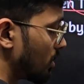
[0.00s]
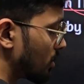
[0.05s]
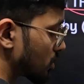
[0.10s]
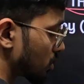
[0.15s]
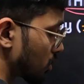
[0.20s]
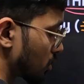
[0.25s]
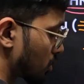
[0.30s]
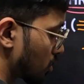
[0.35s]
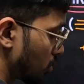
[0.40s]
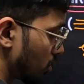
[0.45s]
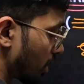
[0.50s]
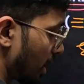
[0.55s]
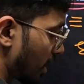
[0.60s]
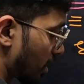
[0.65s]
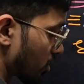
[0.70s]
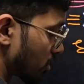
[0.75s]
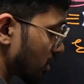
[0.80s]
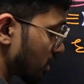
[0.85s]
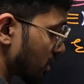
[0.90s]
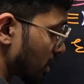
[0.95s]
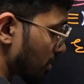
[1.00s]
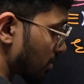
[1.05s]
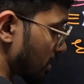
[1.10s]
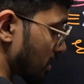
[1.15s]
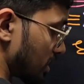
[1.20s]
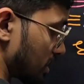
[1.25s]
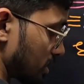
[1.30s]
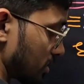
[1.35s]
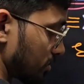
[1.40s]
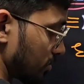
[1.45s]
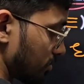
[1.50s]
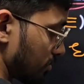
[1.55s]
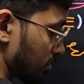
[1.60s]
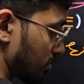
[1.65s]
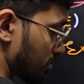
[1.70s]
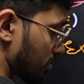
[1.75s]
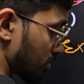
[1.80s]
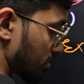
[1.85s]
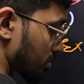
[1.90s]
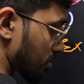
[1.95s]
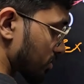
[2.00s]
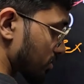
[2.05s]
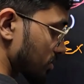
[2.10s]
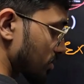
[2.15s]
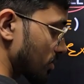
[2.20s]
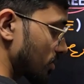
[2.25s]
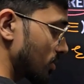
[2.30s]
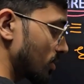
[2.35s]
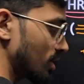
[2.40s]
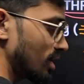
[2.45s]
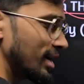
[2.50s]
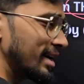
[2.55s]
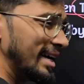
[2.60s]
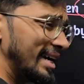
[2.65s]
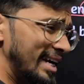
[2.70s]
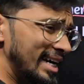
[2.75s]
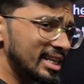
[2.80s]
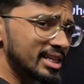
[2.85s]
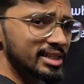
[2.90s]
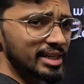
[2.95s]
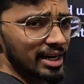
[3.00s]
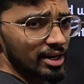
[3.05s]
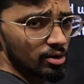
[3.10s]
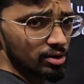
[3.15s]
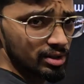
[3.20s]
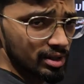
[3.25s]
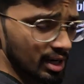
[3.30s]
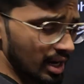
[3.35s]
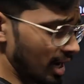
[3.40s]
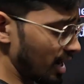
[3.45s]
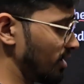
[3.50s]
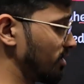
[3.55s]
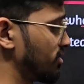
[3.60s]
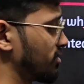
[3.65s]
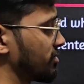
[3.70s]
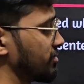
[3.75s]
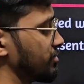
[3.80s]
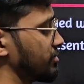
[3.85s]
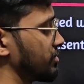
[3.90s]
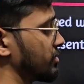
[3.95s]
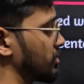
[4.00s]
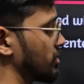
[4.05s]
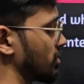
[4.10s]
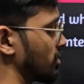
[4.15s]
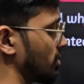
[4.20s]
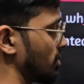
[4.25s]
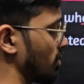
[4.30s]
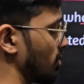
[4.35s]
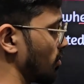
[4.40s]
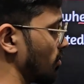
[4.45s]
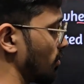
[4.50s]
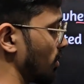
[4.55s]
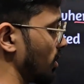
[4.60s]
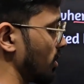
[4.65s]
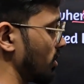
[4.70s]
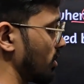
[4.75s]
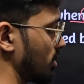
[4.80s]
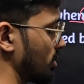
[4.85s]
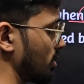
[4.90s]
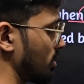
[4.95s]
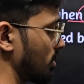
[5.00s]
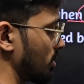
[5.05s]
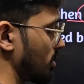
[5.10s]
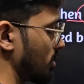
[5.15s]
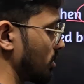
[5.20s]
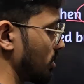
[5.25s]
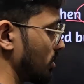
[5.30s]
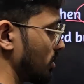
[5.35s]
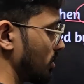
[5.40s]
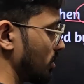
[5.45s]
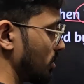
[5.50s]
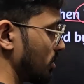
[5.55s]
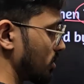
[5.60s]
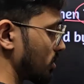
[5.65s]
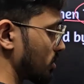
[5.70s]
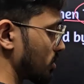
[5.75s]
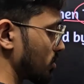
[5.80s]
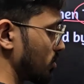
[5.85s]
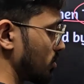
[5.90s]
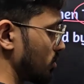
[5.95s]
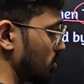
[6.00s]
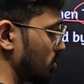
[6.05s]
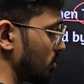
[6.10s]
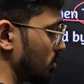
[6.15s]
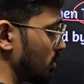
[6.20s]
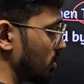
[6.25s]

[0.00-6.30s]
So 2 nitrogens are present. Each nitrogen have 1, 2,